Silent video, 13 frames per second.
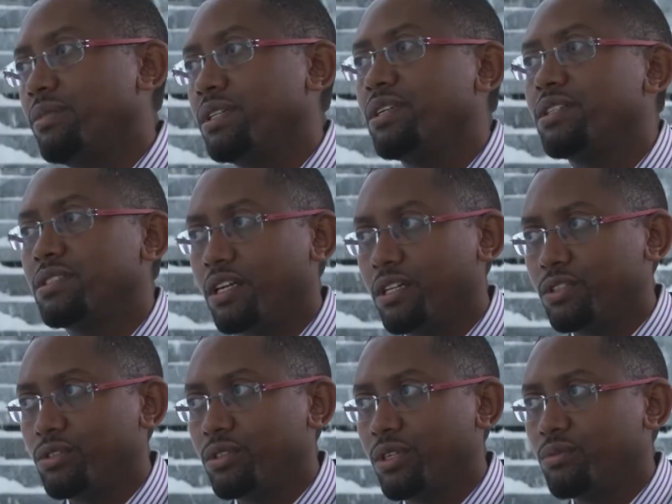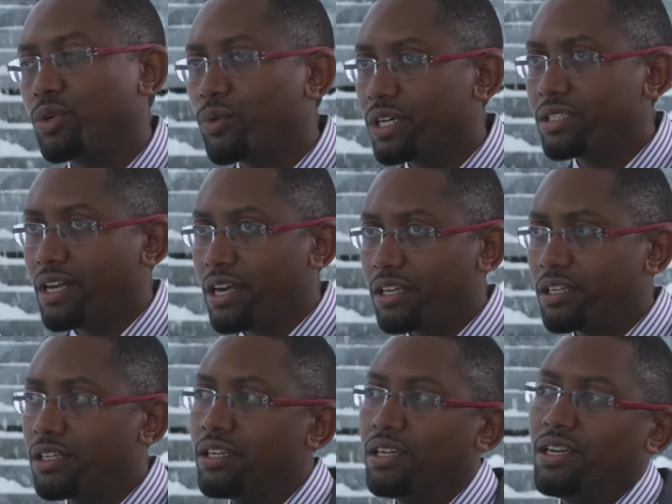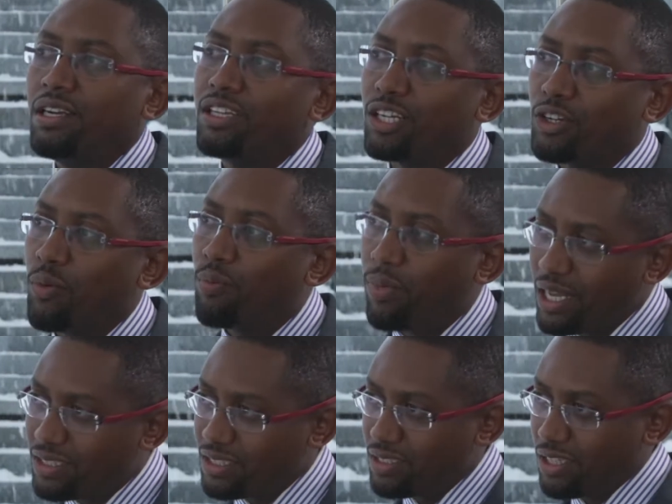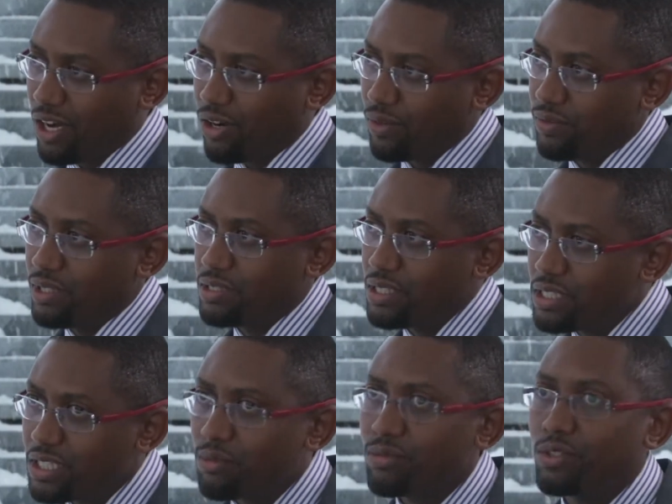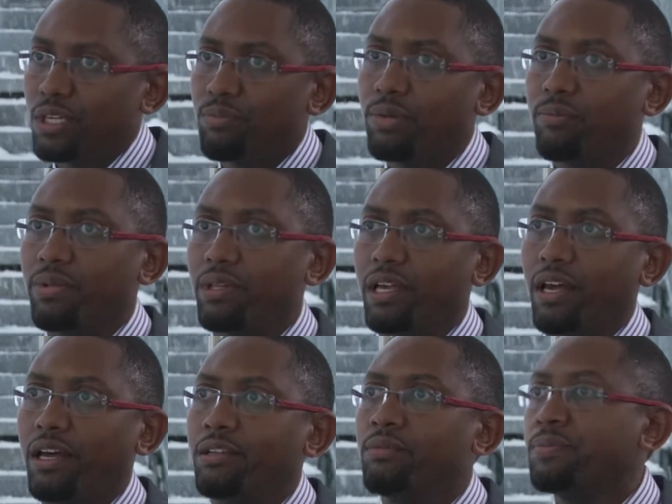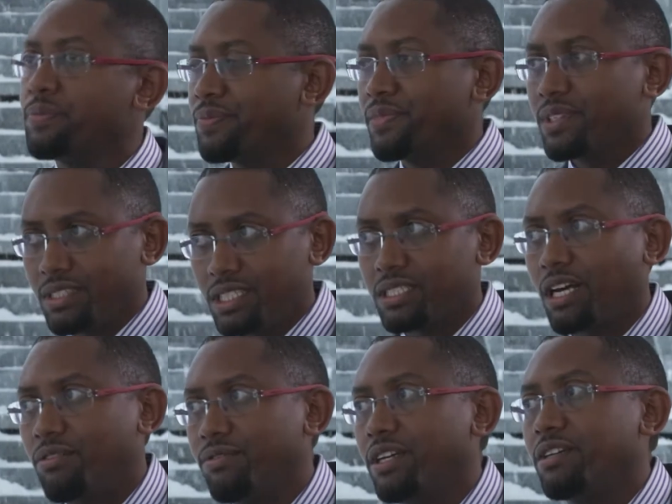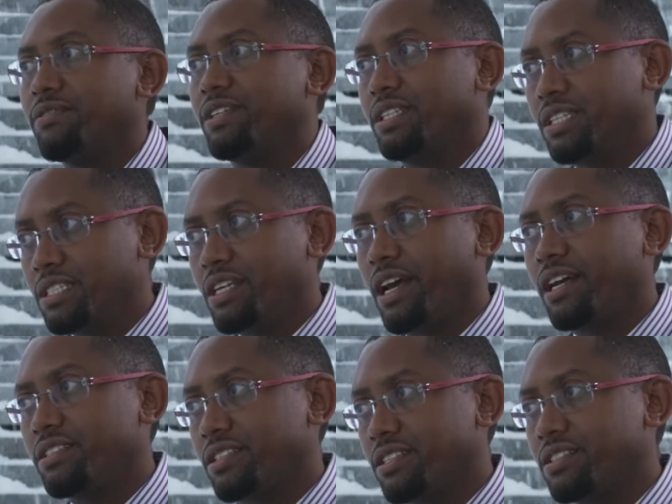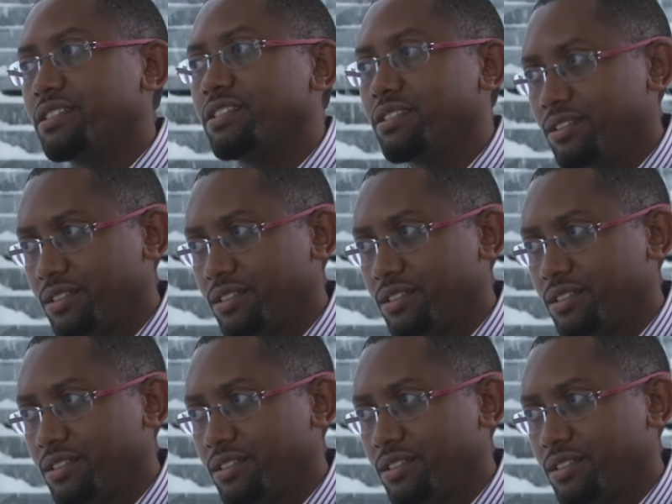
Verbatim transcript: come and install it to them. So we're taking the complexity out of mm. the system so that people can just have very, very easy access.